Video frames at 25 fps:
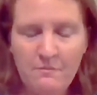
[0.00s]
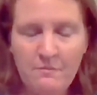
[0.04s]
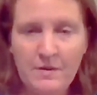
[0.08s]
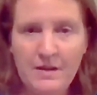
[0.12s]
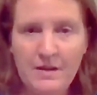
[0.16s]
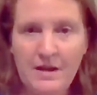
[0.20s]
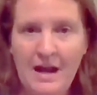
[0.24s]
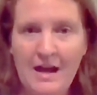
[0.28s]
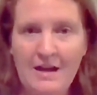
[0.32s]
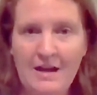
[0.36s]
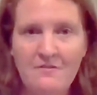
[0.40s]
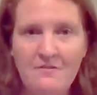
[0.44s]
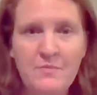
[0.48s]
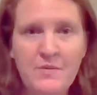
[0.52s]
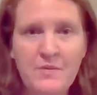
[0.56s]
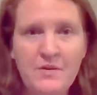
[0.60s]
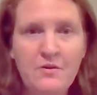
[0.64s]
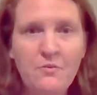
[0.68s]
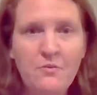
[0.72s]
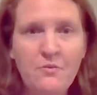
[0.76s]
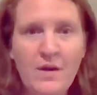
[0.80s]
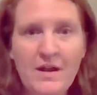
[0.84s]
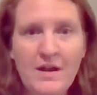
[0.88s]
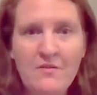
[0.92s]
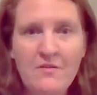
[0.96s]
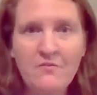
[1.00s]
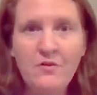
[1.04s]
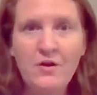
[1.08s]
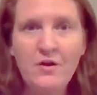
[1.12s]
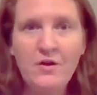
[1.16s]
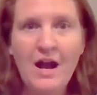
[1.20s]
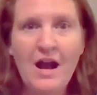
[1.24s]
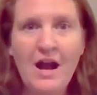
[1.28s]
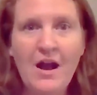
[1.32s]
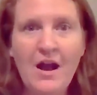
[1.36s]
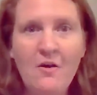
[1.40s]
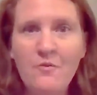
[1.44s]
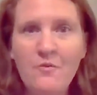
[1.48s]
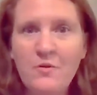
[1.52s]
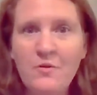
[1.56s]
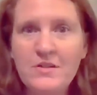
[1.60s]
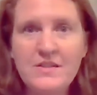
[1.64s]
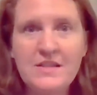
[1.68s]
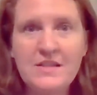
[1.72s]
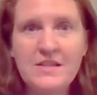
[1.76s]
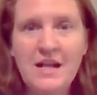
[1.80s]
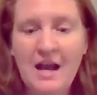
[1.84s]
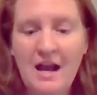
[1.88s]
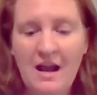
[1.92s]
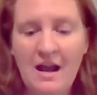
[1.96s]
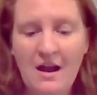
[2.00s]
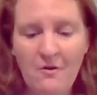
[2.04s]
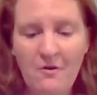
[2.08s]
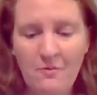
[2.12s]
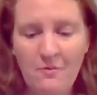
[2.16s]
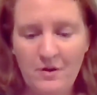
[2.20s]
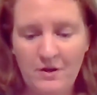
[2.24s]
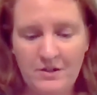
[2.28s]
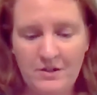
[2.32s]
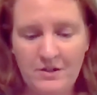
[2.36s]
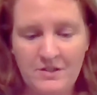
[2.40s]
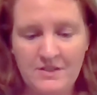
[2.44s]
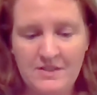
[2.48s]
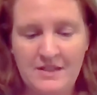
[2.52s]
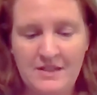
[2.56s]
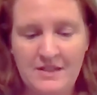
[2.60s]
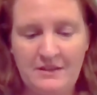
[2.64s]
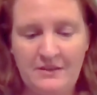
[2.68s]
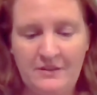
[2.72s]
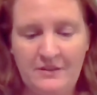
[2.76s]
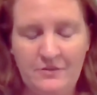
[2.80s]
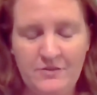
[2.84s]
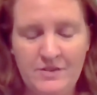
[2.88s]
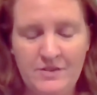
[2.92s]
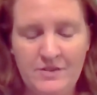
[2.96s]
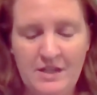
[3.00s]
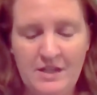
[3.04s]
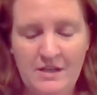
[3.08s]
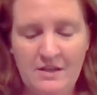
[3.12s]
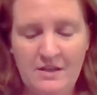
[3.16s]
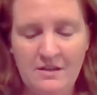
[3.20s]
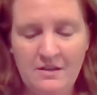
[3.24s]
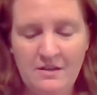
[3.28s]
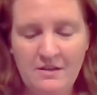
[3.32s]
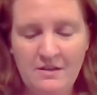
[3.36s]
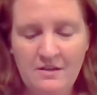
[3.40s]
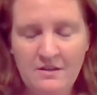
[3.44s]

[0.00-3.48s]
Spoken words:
But I've been away for hours and hours, said Lucy.